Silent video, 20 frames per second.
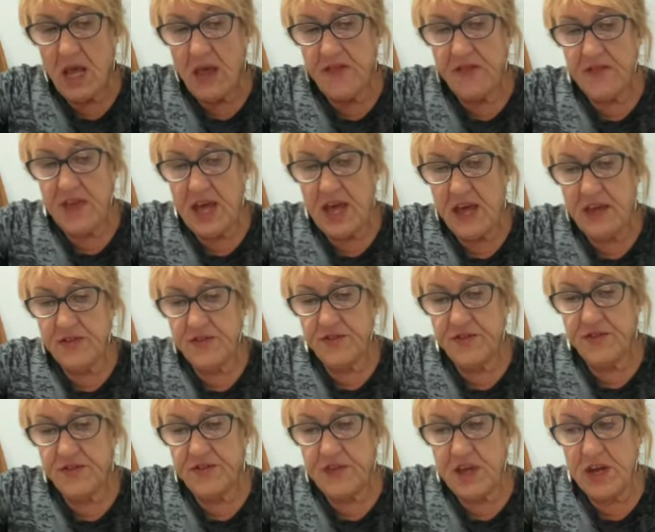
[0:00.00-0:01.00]
that
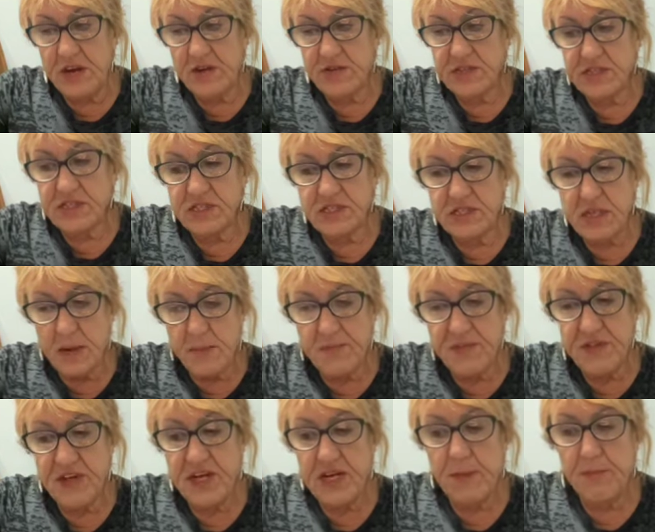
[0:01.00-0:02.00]
there's
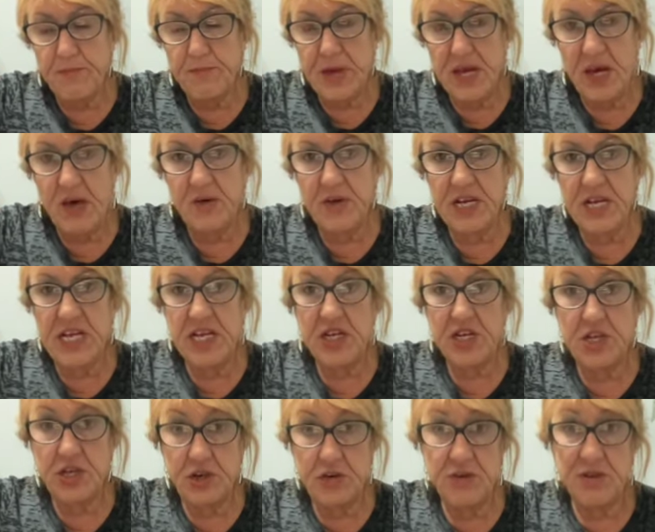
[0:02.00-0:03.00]
something about it
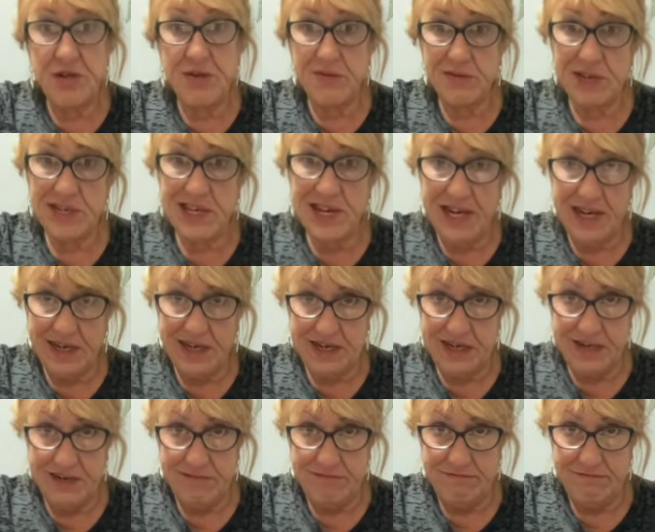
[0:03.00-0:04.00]
you don't like.
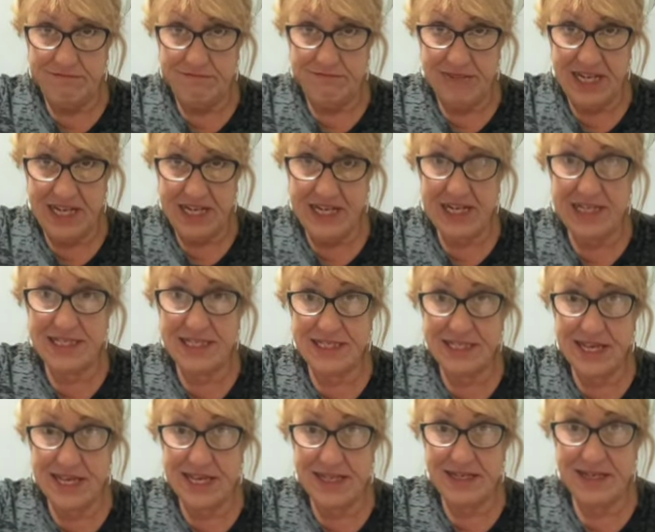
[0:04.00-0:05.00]
Like I
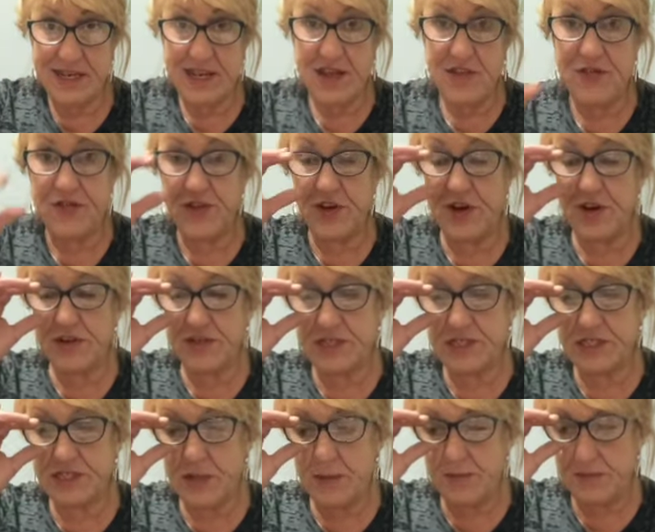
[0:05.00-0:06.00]
said, there's
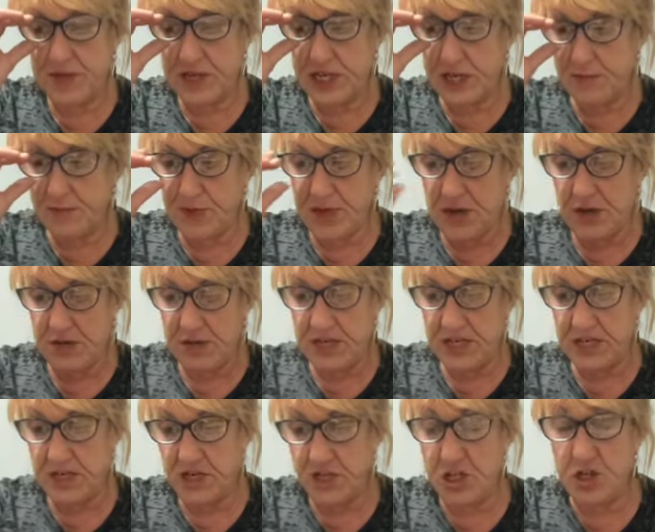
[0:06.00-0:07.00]
something about
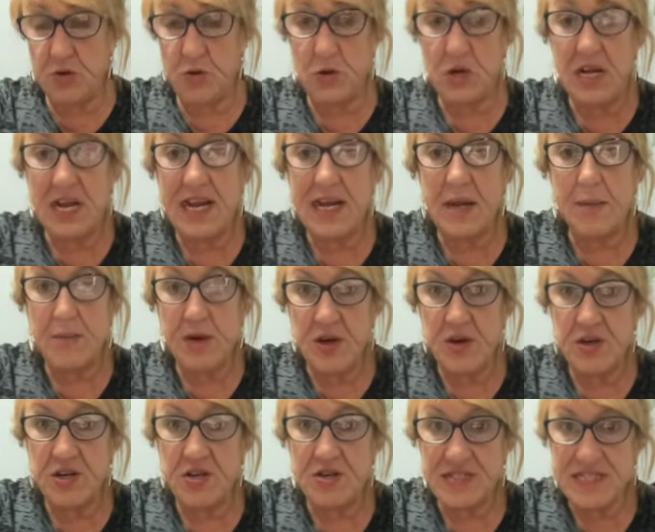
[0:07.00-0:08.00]
it you don't like
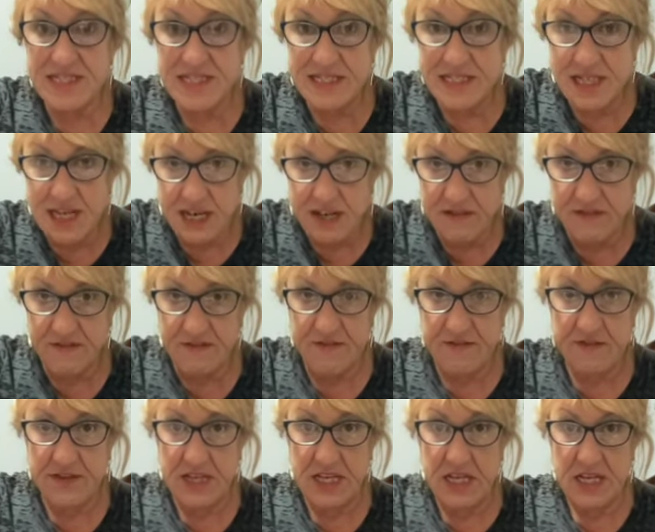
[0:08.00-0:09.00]
about yourself